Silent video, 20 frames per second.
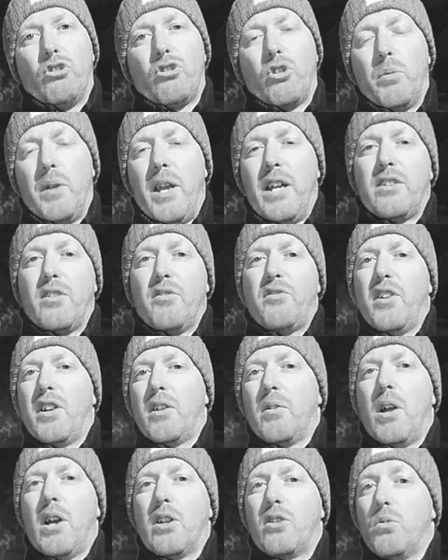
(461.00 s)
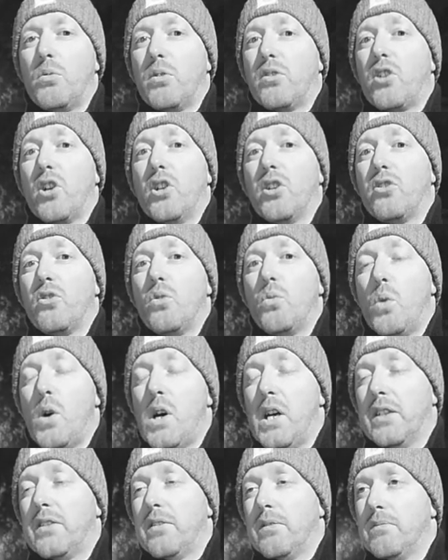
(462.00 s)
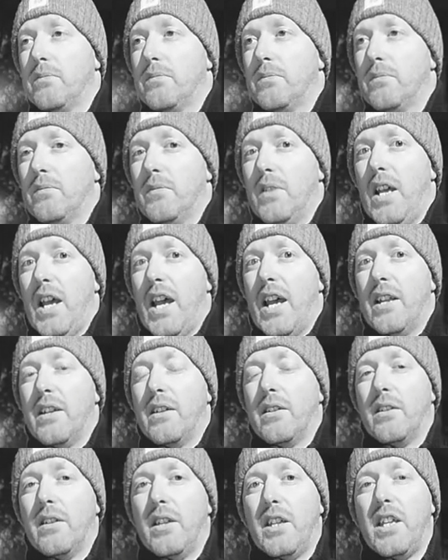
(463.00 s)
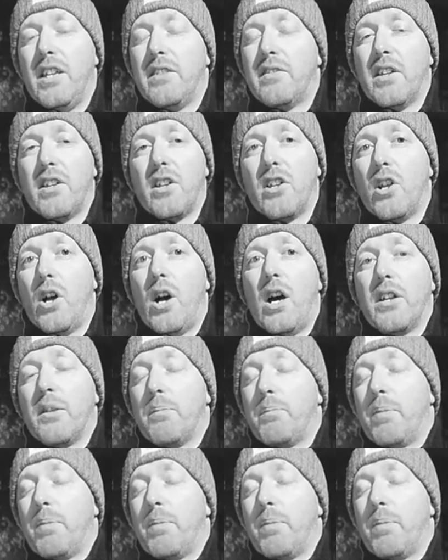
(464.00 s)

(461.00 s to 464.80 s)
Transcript: so we had to figure out who was going to do what. And he didn't know how